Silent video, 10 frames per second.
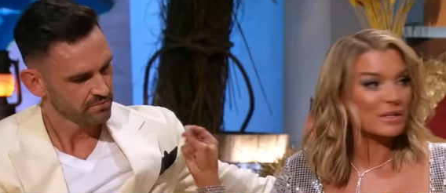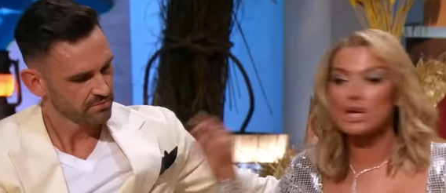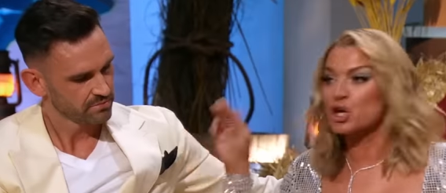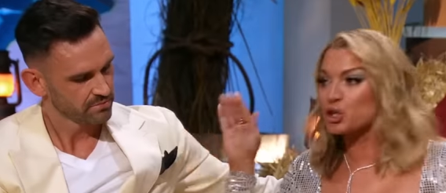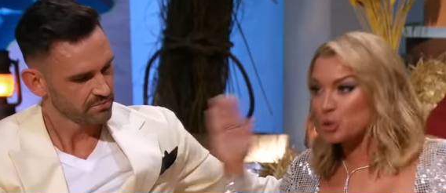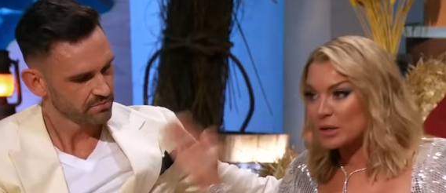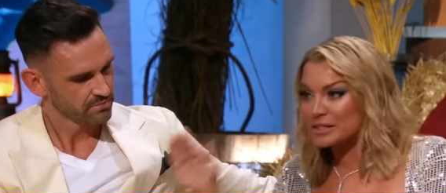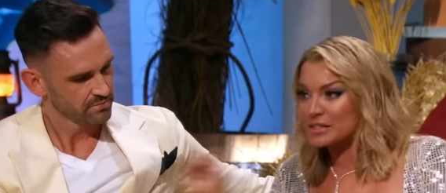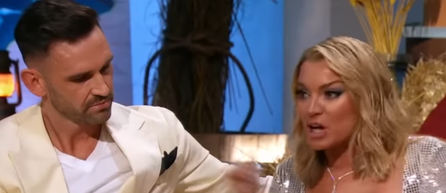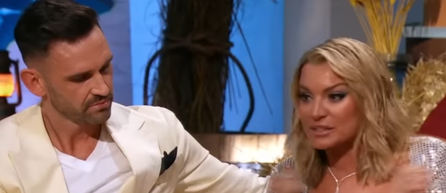Speaker 1: was, You
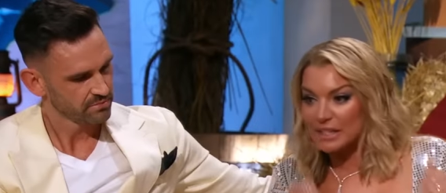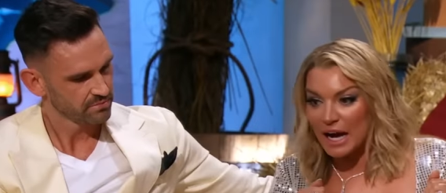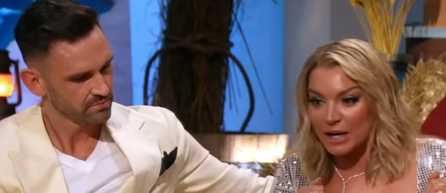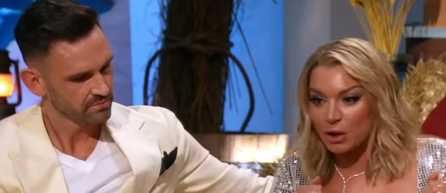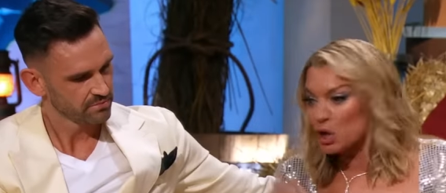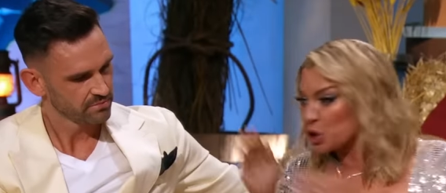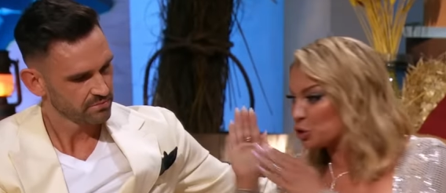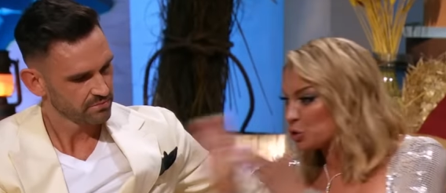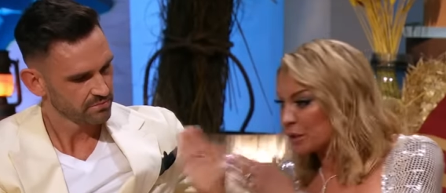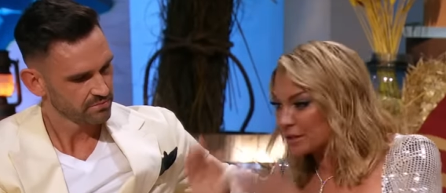need to talk to Kyle.
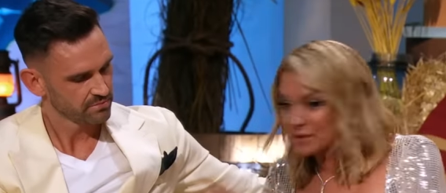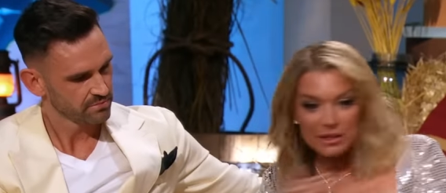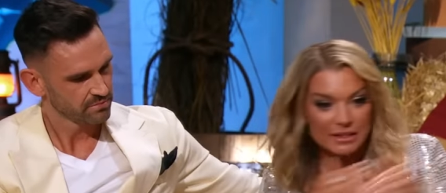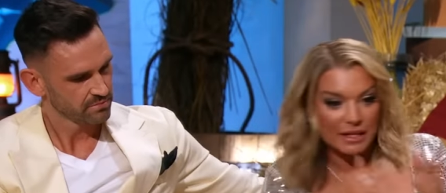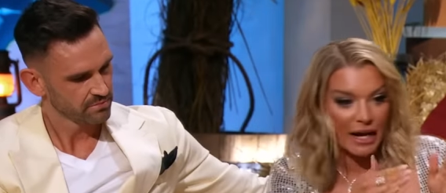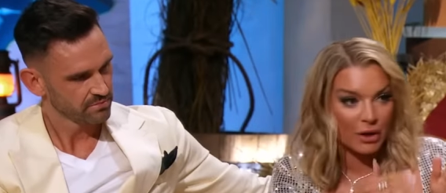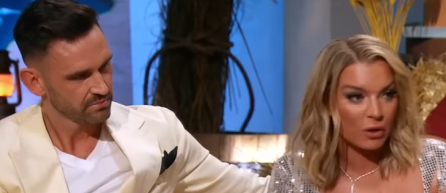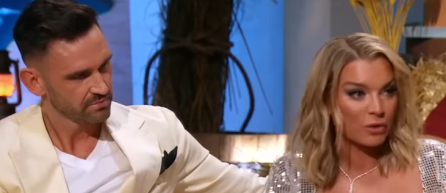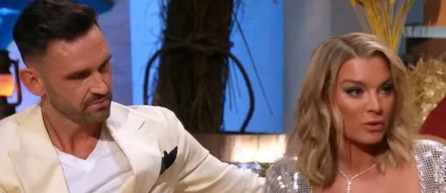You need to talk so, to so Kyle.